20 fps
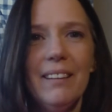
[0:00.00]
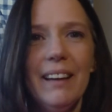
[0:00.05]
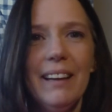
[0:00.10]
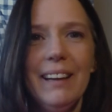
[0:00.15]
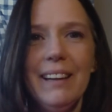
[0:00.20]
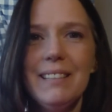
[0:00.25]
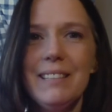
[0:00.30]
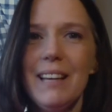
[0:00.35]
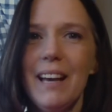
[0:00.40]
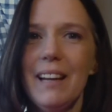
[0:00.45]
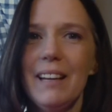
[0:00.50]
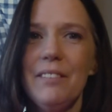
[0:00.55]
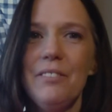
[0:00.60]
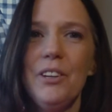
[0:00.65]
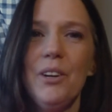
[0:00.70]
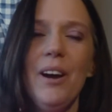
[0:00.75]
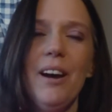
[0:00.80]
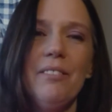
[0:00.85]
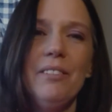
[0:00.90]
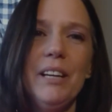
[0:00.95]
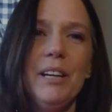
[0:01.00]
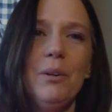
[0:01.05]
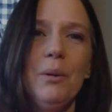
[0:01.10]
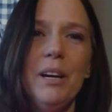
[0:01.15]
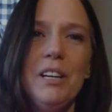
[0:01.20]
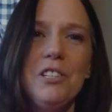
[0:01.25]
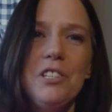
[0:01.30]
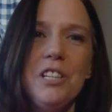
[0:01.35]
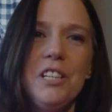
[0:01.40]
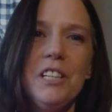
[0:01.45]
Like I said, if you have any
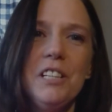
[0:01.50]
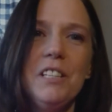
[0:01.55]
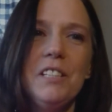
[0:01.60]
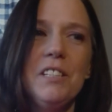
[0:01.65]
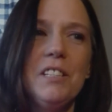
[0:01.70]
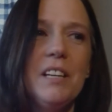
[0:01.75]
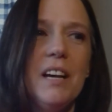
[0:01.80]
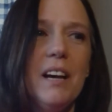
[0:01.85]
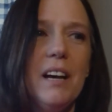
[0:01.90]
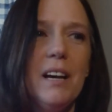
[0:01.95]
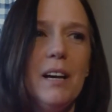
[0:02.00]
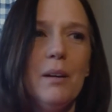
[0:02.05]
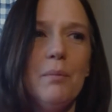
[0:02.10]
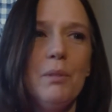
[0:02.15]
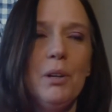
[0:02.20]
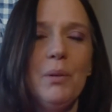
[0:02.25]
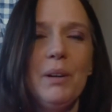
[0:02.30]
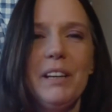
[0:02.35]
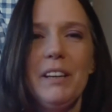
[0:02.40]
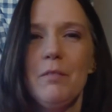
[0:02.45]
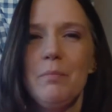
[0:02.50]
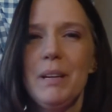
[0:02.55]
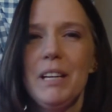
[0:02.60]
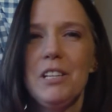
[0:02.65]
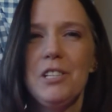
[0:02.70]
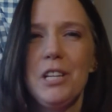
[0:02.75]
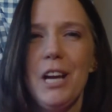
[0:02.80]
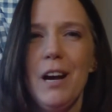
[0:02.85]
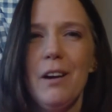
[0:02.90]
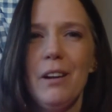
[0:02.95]
questions, um, you want to give me
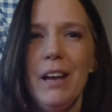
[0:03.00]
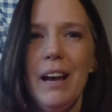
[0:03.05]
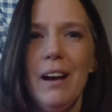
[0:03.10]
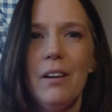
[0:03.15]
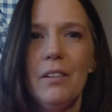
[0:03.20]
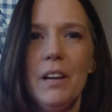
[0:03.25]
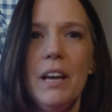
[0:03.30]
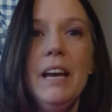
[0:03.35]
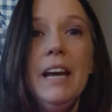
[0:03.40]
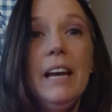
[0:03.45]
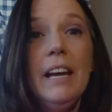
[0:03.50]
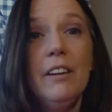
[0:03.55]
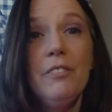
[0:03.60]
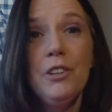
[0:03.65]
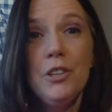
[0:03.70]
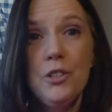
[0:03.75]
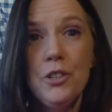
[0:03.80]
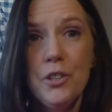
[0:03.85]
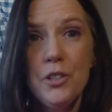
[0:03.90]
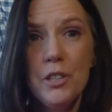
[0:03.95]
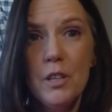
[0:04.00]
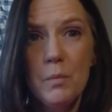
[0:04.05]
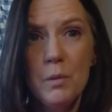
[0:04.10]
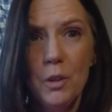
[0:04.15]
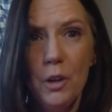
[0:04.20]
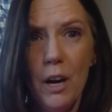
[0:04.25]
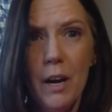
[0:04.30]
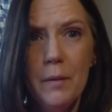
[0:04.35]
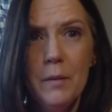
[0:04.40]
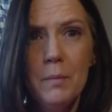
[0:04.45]
a shout out. If you do
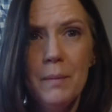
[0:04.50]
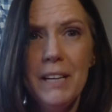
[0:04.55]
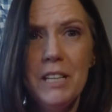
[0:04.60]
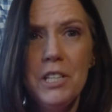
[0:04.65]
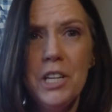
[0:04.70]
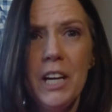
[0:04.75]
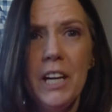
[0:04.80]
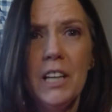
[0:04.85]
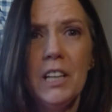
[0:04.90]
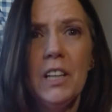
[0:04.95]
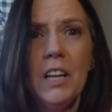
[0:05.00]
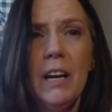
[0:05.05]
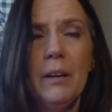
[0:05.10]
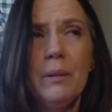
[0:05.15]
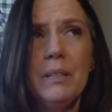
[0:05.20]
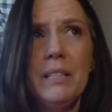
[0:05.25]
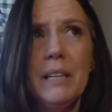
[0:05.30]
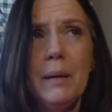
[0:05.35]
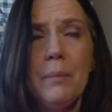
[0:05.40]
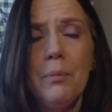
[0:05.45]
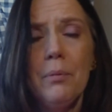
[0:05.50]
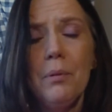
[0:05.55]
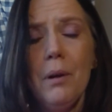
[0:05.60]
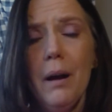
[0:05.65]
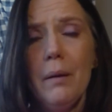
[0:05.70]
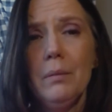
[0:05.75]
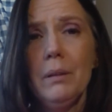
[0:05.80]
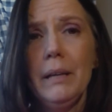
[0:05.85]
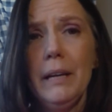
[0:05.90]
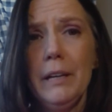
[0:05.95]
subscribe to my channel, I would say
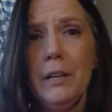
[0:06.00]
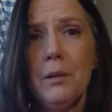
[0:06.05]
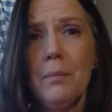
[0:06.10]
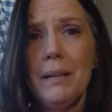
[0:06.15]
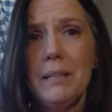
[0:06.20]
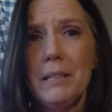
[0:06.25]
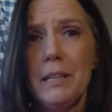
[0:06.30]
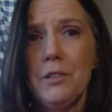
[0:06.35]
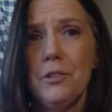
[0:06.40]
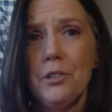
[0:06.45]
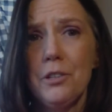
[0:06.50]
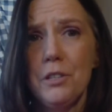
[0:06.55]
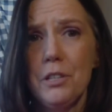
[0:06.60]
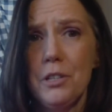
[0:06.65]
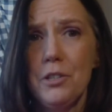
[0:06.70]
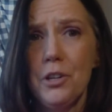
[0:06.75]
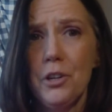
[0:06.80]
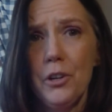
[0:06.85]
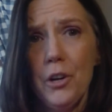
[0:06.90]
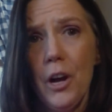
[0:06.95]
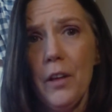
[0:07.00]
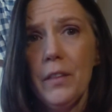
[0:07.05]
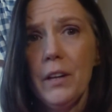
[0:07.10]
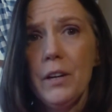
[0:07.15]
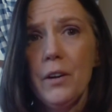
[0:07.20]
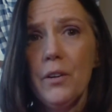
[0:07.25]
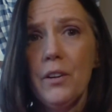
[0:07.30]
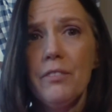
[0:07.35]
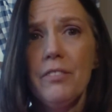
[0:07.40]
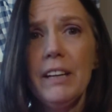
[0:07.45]
probably in your best interest to turn on the
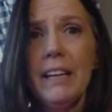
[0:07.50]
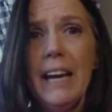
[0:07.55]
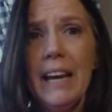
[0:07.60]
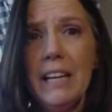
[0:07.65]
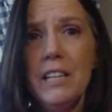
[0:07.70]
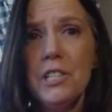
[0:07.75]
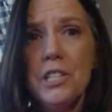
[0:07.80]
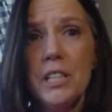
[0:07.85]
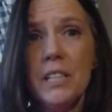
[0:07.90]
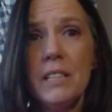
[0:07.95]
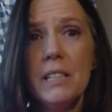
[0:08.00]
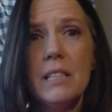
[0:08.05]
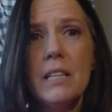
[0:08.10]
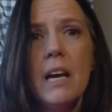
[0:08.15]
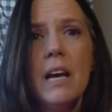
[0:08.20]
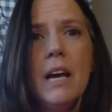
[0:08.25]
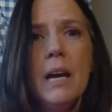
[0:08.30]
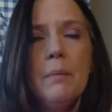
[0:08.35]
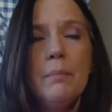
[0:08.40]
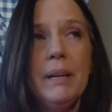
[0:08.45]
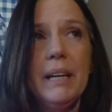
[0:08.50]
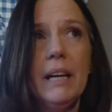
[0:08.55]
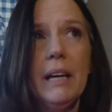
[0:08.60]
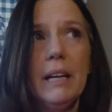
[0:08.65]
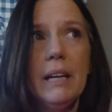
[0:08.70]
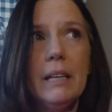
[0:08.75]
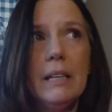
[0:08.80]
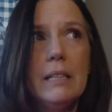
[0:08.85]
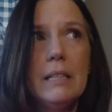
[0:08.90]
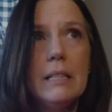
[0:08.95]
notifications
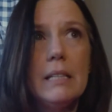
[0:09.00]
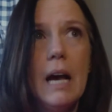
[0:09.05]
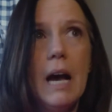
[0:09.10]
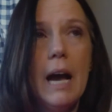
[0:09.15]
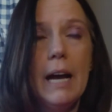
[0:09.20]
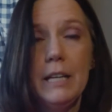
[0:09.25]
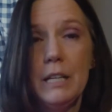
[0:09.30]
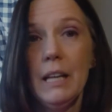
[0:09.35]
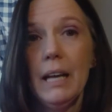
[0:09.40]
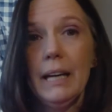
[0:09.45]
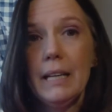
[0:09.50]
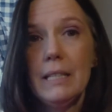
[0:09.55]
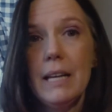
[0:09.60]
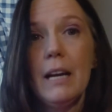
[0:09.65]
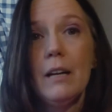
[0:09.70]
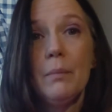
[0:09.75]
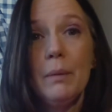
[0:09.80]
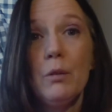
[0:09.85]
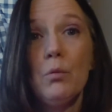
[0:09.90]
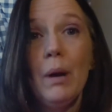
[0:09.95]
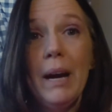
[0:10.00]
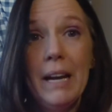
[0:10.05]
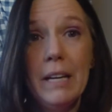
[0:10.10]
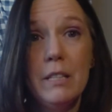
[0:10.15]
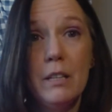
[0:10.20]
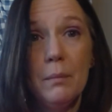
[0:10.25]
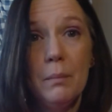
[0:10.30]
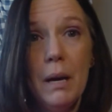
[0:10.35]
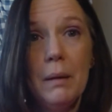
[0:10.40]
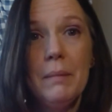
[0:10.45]
because I, like I said, it'll be
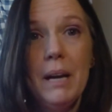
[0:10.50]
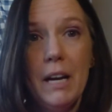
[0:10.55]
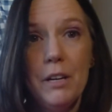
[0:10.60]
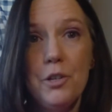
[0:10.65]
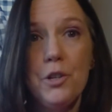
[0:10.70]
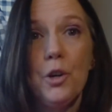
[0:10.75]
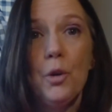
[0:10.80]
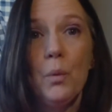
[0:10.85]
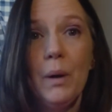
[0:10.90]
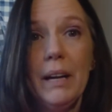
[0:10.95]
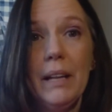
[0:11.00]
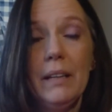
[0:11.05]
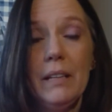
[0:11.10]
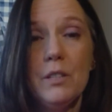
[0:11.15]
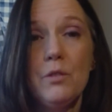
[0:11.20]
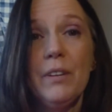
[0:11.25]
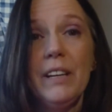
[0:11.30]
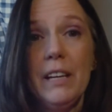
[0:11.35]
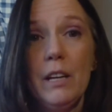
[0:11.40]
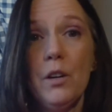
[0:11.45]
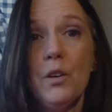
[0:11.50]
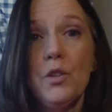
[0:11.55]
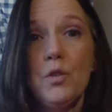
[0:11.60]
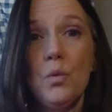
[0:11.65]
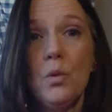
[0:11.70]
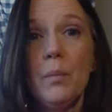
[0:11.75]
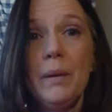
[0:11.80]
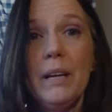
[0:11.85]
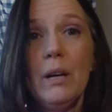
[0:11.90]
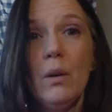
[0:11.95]
random. I'm not sure when these videos
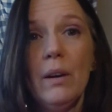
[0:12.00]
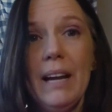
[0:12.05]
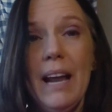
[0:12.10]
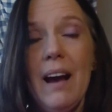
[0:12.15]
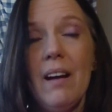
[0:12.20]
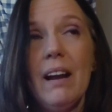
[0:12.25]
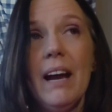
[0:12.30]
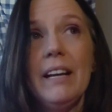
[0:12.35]
will be going out.